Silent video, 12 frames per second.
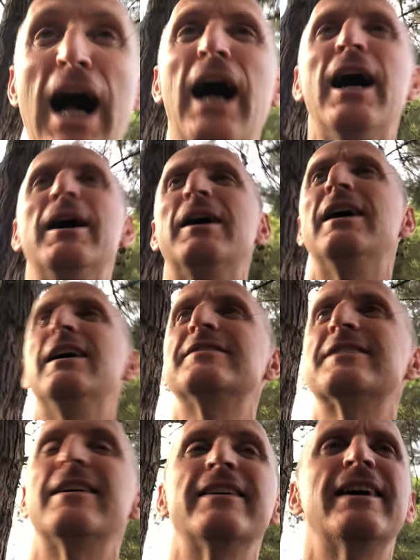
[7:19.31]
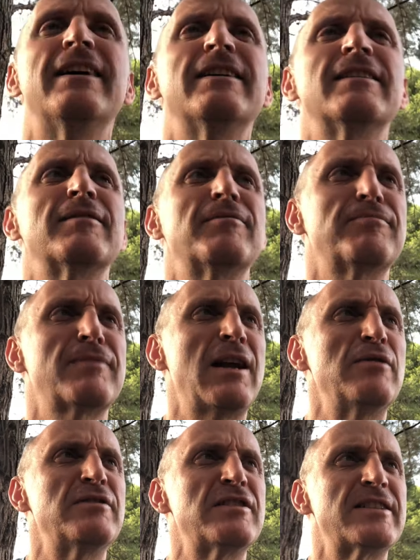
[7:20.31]
Uh, so yeah,
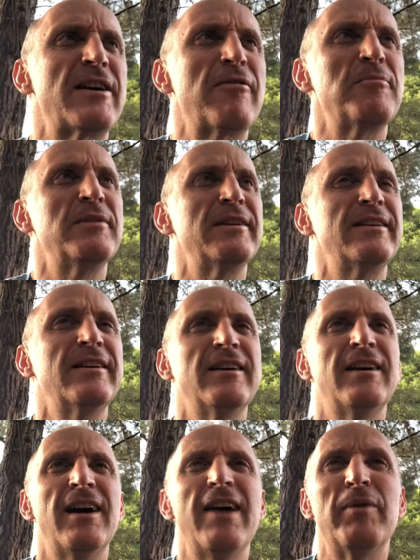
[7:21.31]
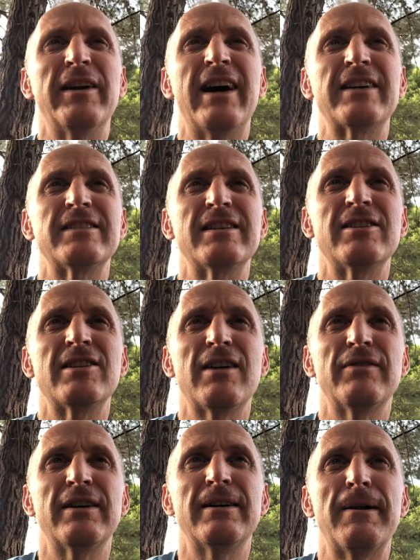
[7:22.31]
close the ceremony. Everyone hugs each
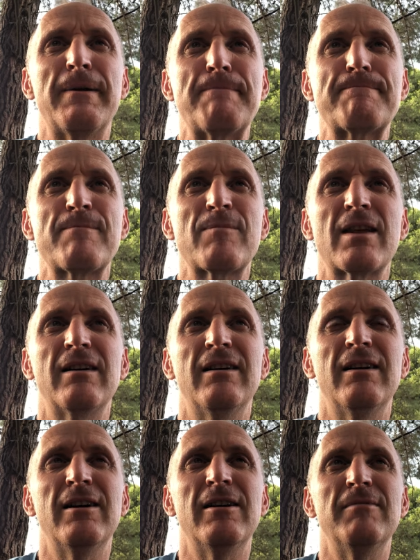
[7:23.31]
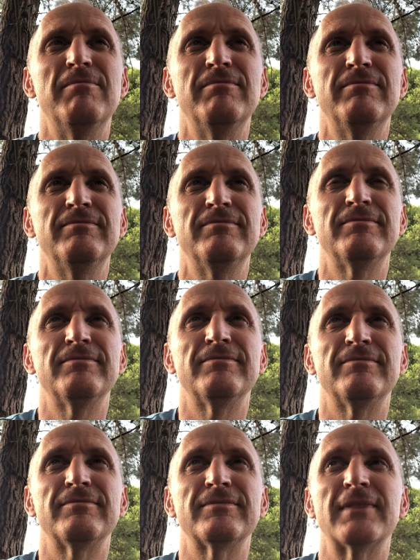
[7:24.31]
other. Um,
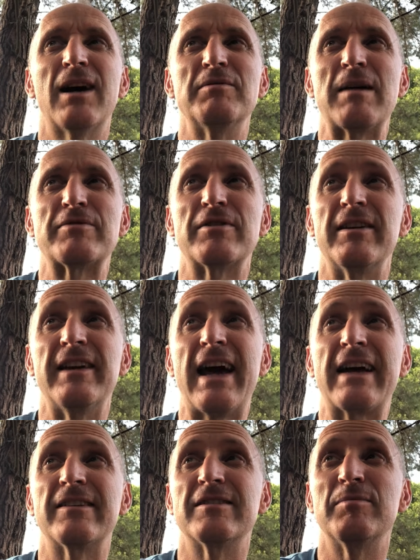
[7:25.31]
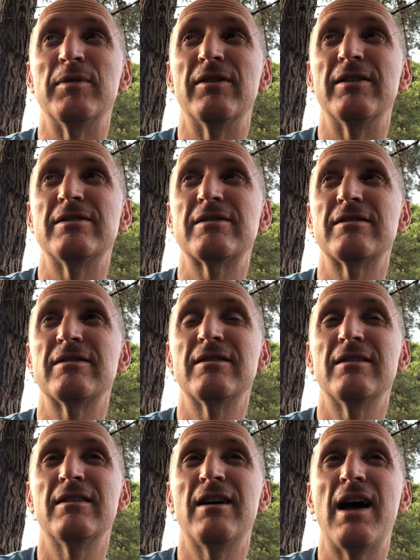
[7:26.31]
I was absolutely knackered to be honest.
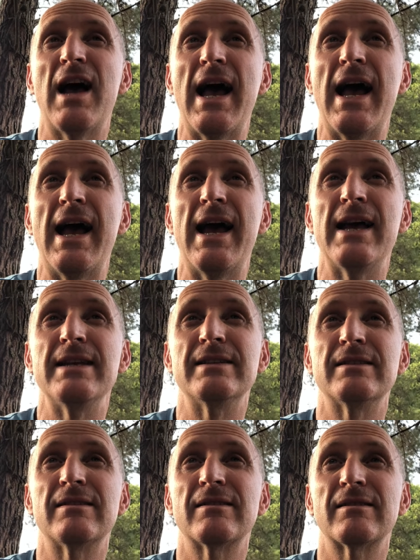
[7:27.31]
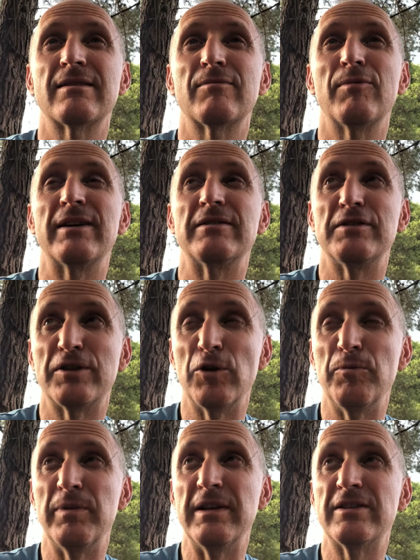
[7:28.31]
And we had the
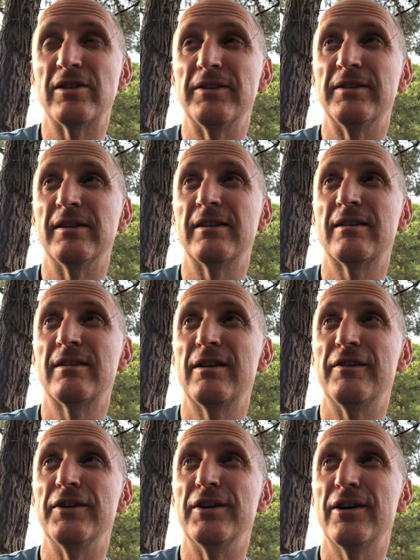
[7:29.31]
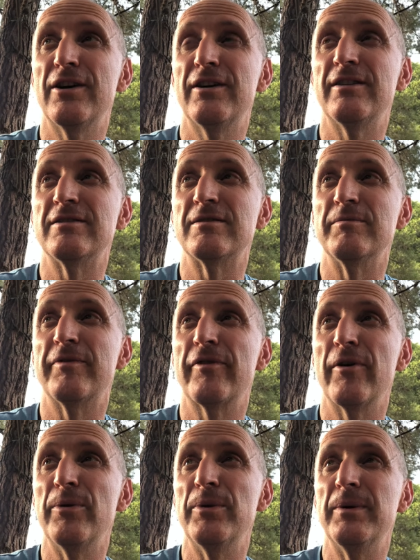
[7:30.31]
soup inside the, the yurt and some
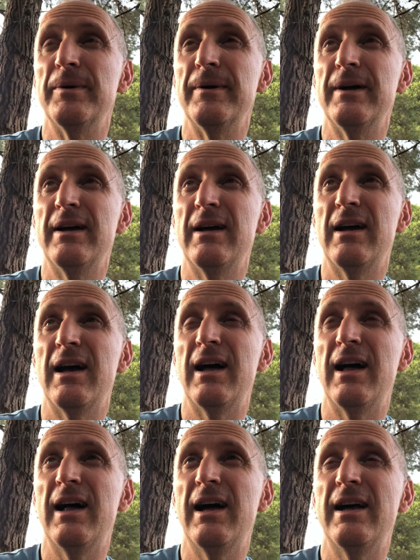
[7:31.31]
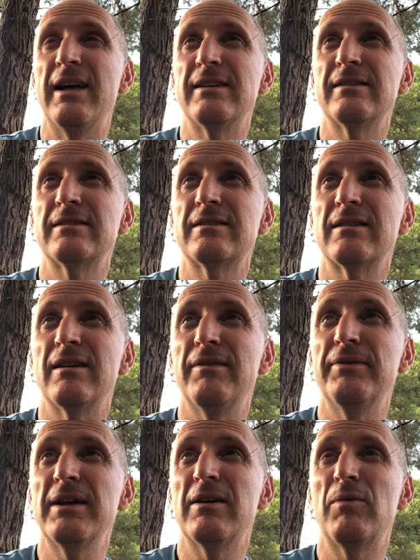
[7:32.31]
fruit. And I
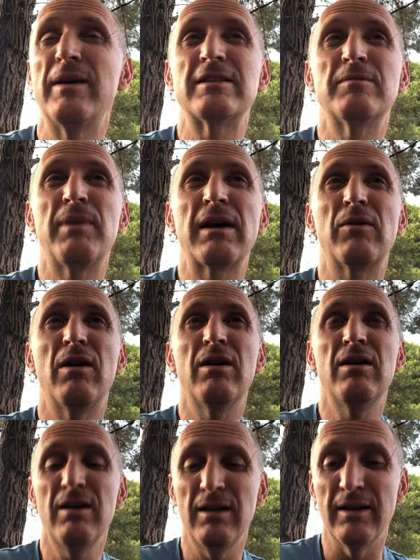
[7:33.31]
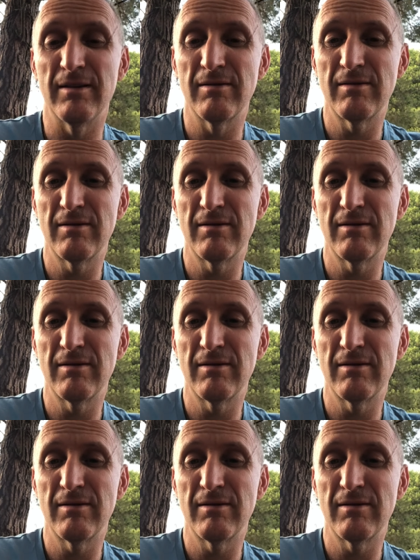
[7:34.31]
think I went to bed quite early.